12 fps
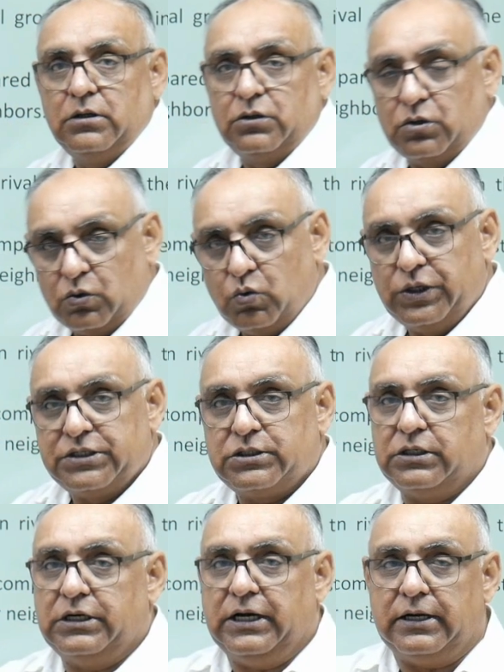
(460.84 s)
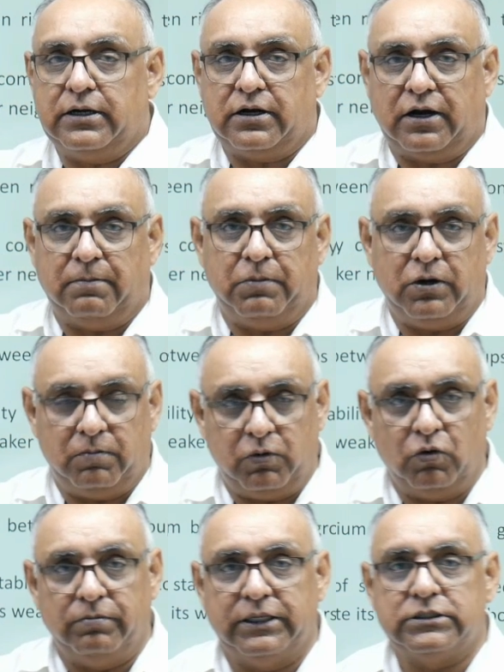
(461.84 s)
through its debt trap
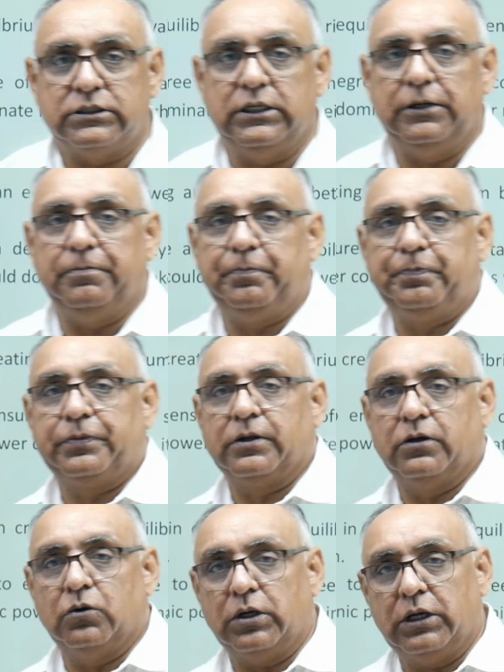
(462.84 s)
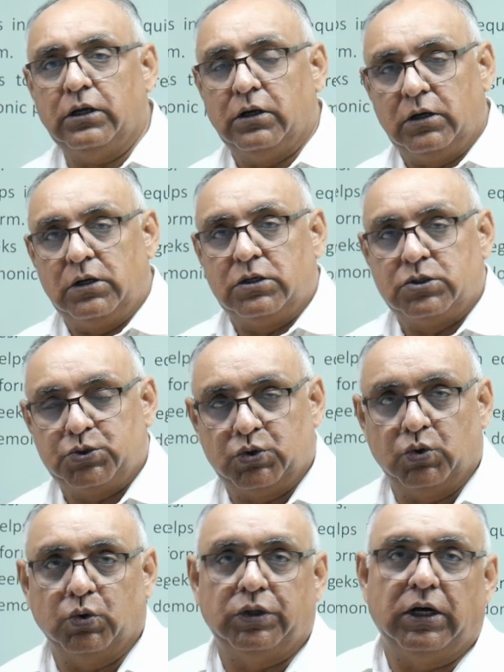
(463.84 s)
diplomacy. Okay,
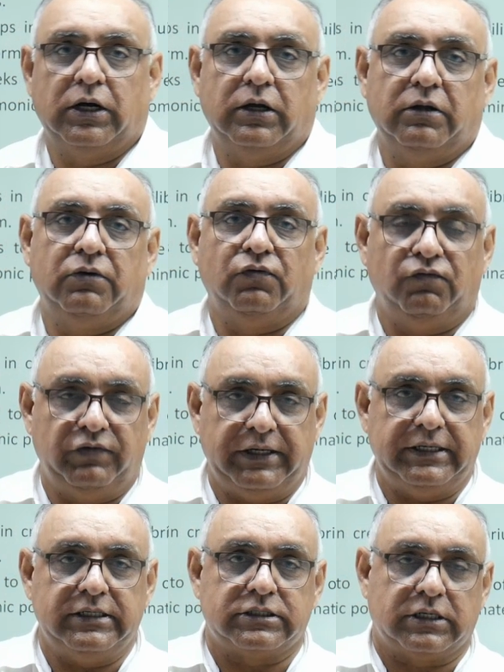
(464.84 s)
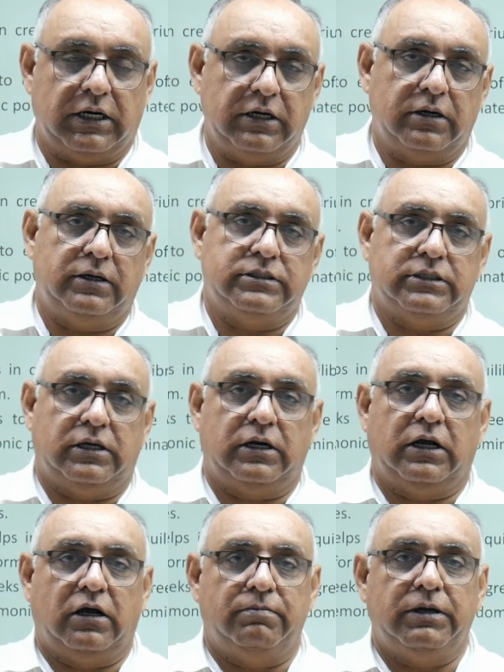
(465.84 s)
so the various countries are
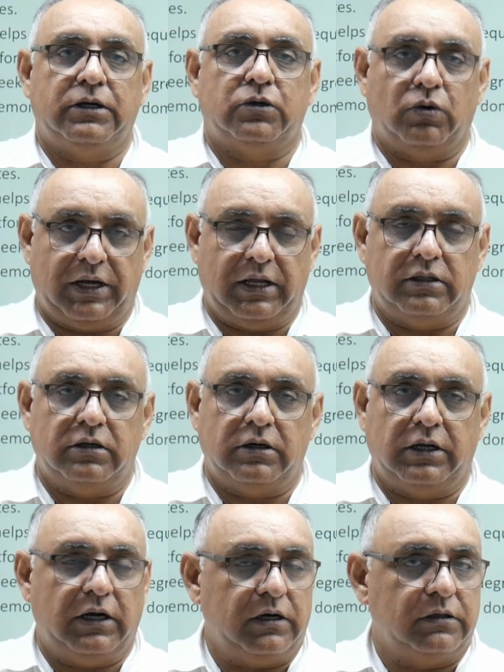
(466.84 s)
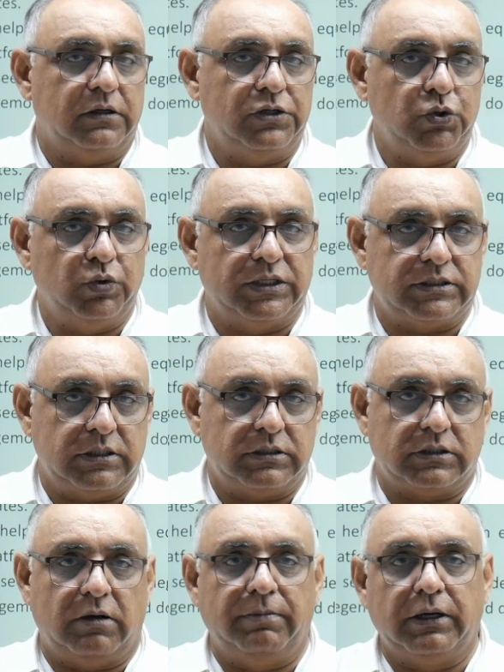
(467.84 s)
coming together and the US is
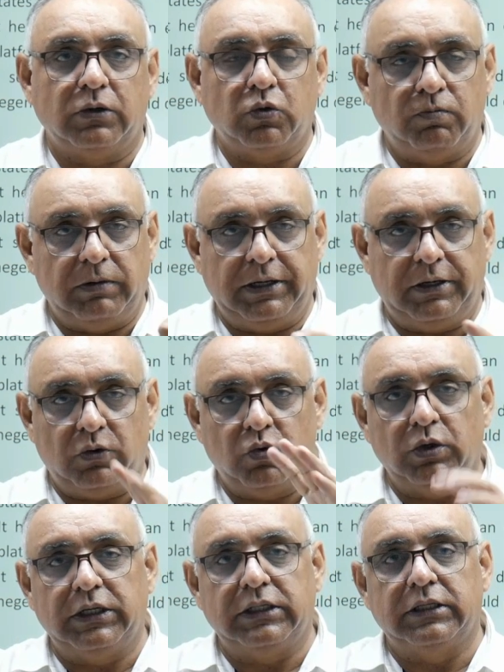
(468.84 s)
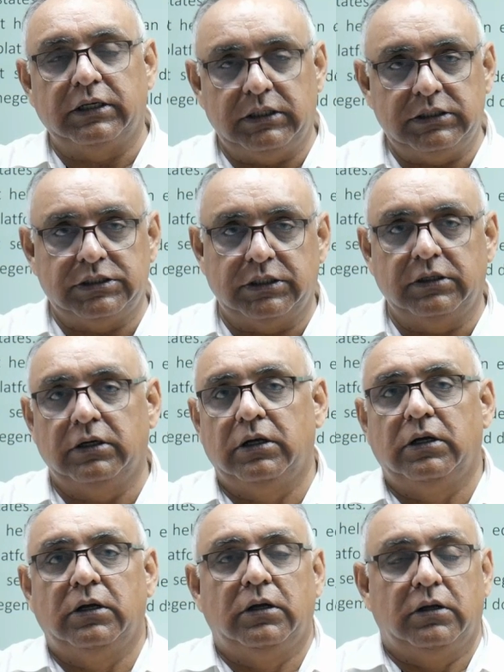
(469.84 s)
coming to play a role in the region.
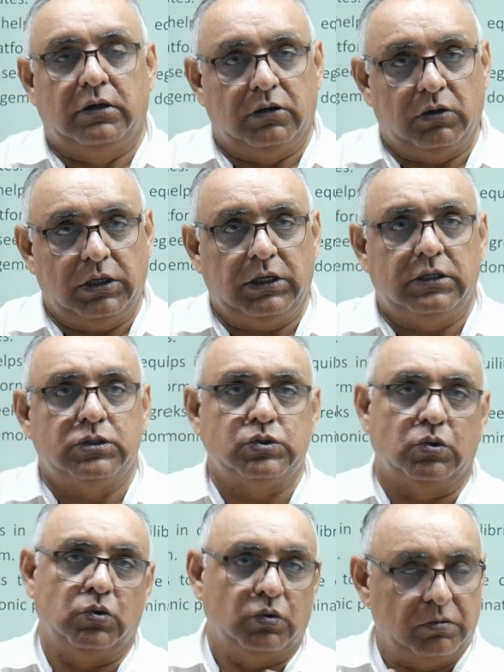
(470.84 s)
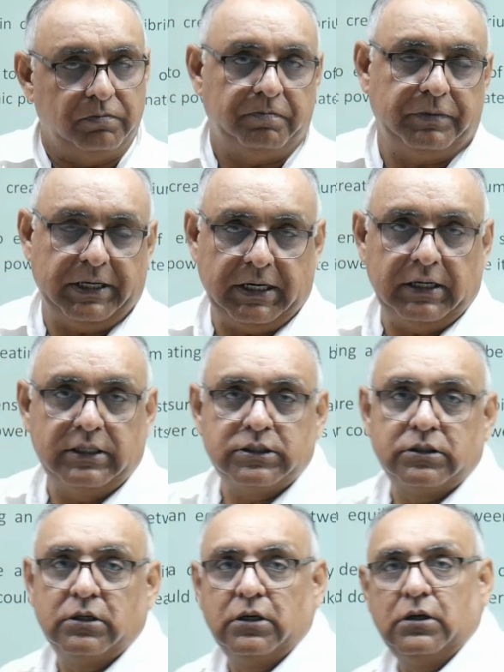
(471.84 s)
Okay, so that
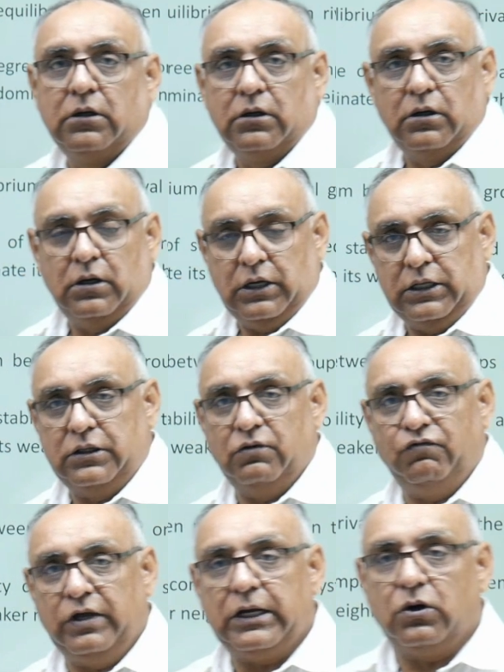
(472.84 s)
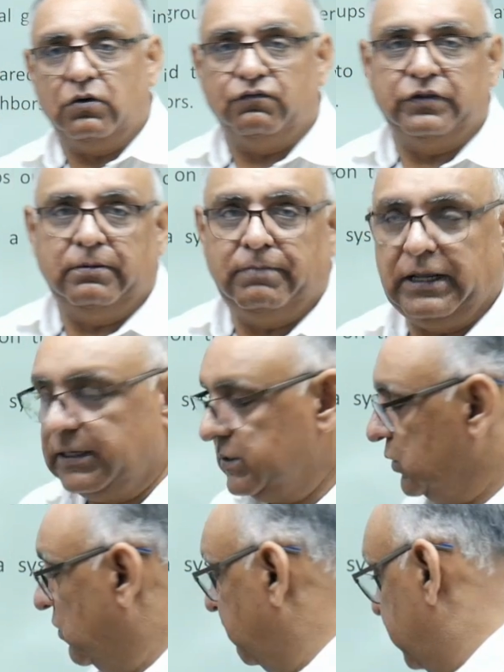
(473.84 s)
is in the wake of the
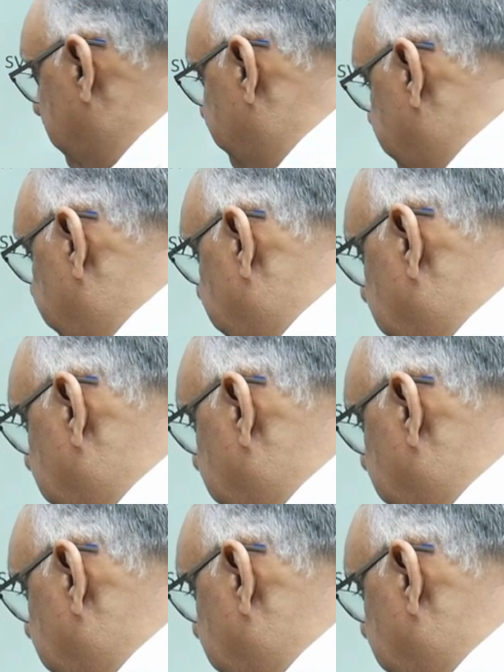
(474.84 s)
balance of power, we